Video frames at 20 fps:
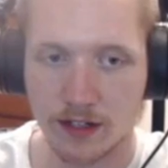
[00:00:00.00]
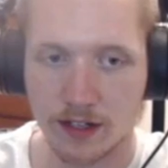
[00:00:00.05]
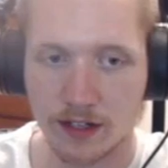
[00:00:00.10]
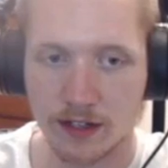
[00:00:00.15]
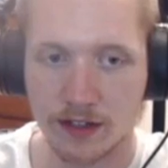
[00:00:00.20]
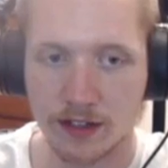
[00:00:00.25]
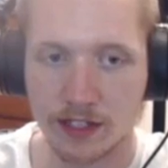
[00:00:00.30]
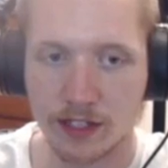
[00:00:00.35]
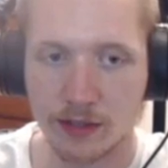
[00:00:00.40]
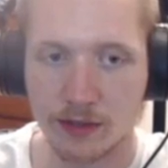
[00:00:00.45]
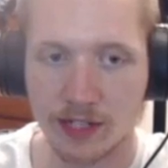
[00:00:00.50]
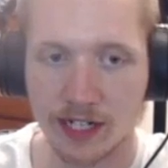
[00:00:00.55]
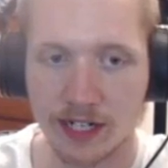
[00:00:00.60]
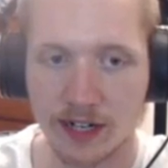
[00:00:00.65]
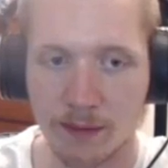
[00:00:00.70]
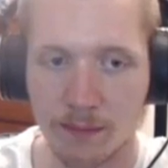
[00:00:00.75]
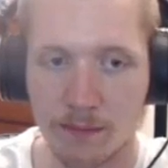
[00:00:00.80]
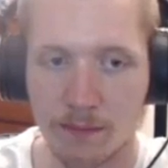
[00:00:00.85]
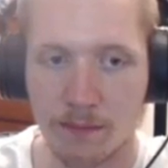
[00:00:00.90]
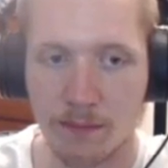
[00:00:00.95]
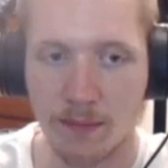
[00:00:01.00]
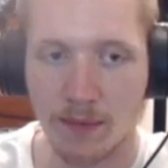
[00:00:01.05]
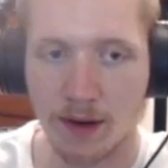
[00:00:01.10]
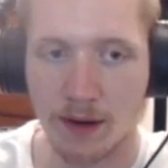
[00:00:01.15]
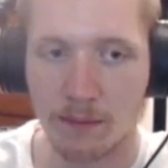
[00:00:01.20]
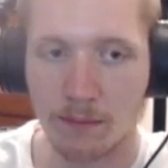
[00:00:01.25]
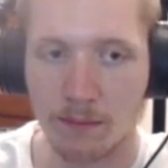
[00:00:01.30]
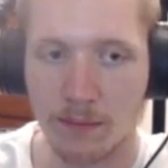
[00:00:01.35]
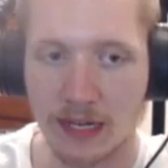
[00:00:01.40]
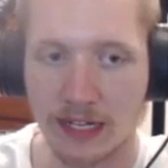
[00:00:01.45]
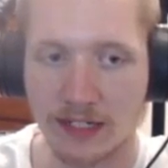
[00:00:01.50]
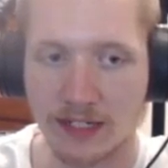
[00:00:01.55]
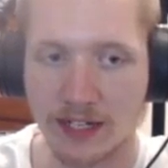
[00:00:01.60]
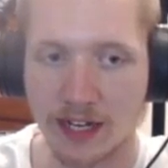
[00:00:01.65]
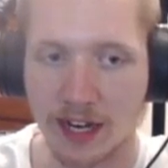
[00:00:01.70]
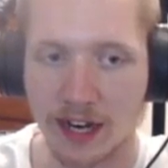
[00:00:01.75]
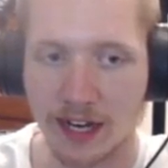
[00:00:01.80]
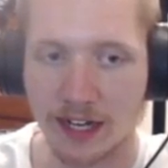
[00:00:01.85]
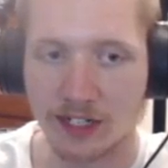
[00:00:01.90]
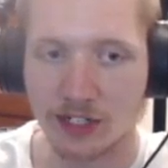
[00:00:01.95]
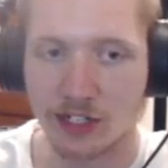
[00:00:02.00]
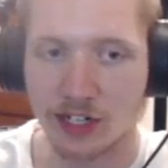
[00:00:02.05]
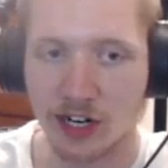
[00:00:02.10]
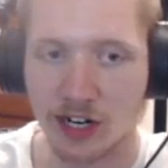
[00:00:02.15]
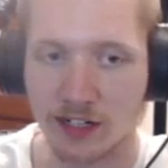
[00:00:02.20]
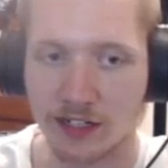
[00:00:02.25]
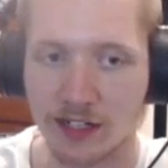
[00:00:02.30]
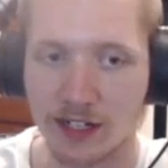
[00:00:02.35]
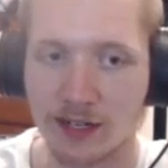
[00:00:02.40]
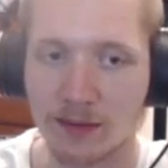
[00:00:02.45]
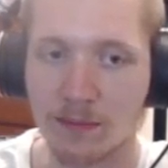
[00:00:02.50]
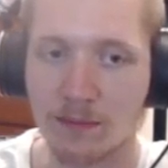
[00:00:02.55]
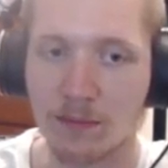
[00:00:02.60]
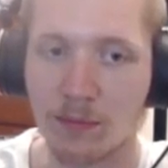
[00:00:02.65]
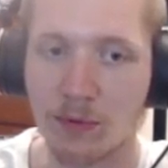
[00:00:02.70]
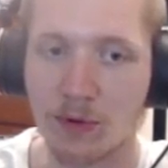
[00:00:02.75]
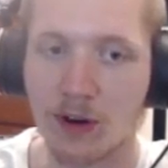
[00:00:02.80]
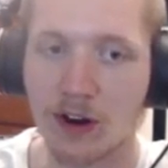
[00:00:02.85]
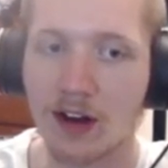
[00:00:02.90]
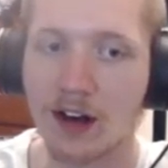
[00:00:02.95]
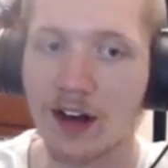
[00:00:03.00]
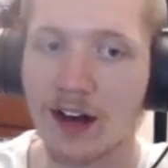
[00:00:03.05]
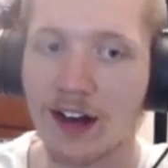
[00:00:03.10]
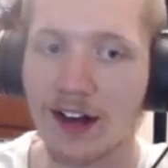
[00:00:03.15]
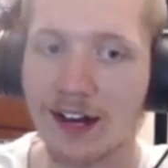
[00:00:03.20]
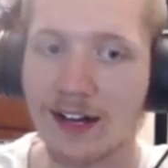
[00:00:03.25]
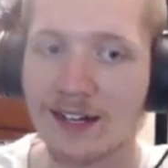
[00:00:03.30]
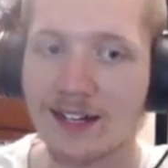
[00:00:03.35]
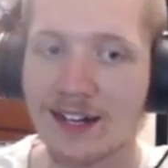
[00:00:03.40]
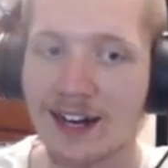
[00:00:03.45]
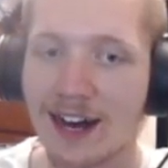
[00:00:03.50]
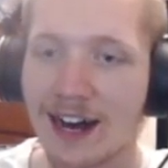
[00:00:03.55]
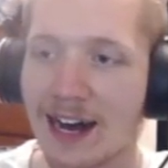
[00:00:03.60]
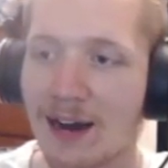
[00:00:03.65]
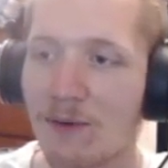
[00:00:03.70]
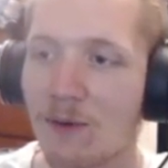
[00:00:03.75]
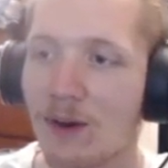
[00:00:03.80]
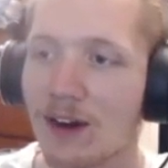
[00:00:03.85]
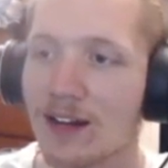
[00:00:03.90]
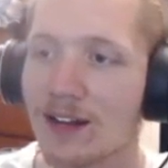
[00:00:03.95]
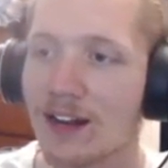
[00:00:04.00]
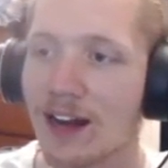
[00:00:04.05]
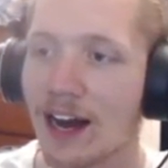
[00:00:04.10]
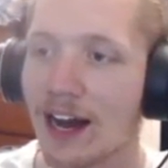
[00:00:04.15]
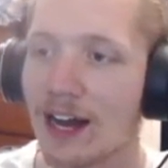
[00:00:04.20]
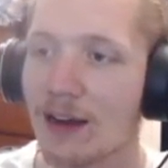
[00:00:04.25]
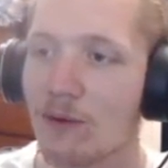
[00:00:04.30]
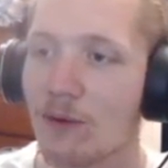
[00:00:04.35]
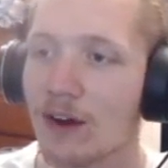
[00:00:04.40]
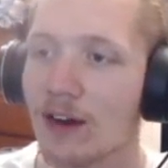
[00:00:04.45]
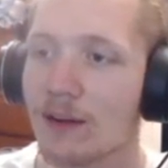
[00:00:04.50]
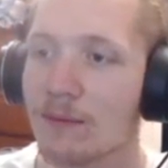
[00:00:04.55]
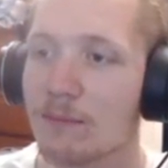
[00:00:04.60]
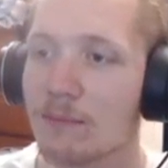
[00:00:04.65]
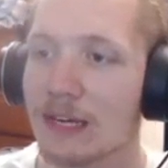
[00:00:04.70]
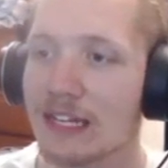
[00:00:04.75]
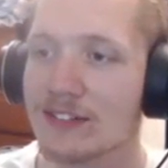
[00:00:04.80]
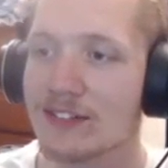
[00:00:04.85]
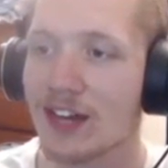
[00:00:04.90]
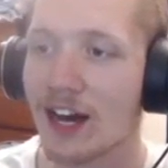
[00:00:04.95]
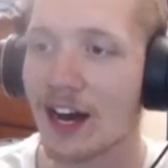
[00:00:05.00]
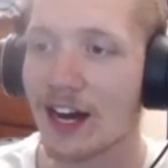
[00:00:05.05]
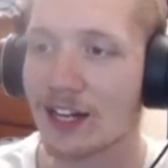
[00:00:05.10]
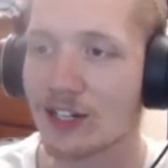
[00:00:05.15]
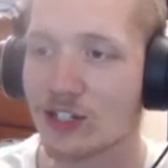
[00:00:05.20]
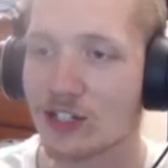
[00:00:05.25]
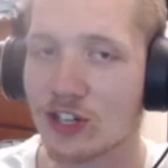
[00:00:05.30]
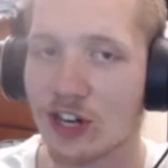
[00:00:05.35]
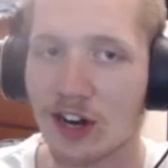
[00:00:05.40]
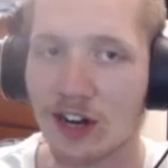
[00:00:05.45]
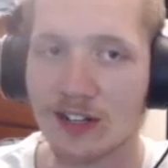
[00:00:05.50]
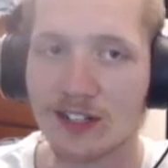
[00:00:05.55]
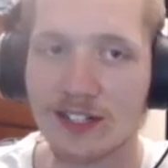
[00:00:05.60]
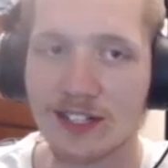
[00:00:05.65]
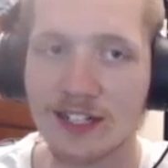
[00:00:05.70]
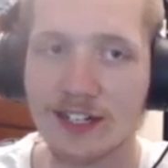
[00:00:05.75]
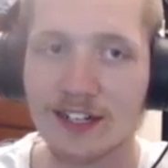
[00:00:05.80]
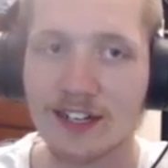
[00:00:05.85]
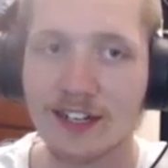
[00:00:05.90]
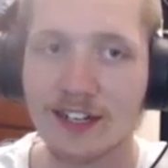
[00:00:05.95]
I think you need a mint hot chocolate. Bruh, I want mint hot chocolate.